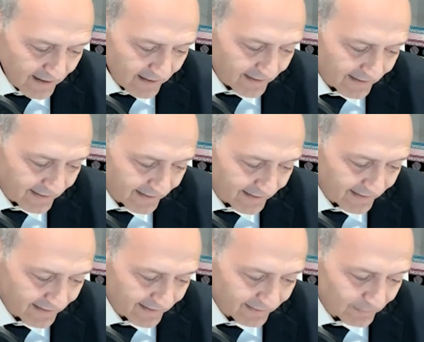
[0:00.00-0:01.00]

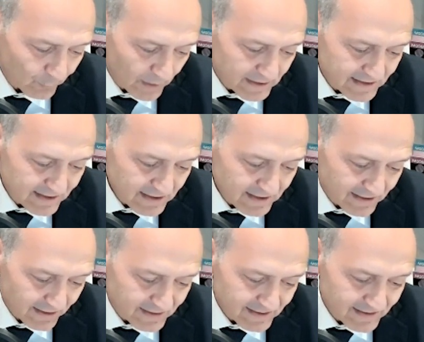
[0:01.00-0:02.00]
to assist
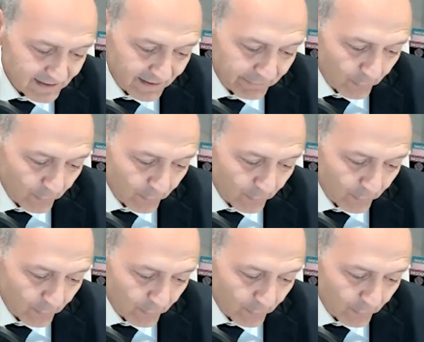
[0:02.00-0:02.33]
us